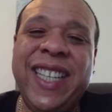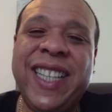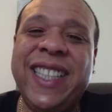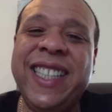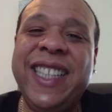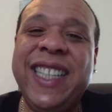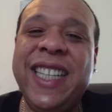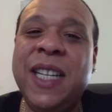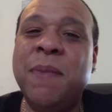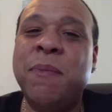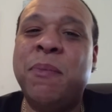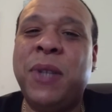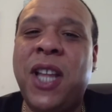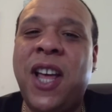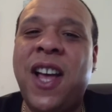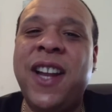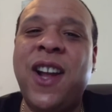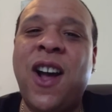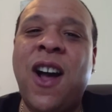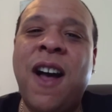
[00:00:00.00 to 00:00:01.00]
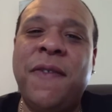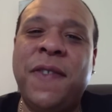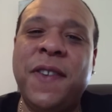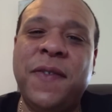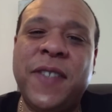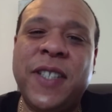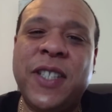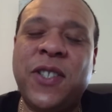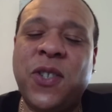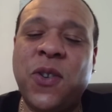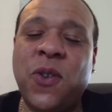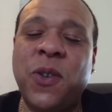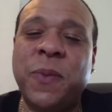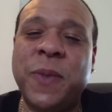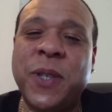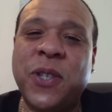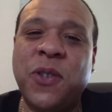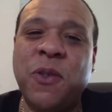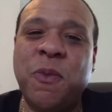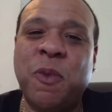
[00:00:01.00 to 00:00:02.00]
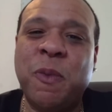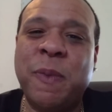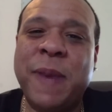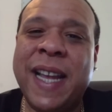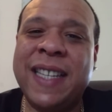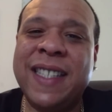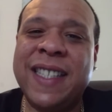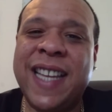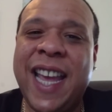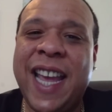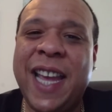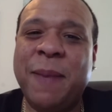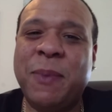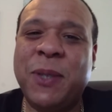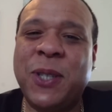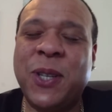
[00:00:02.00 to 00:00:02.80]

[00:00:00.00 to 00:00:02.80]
cleaning blood off of his sword with Superman's cape,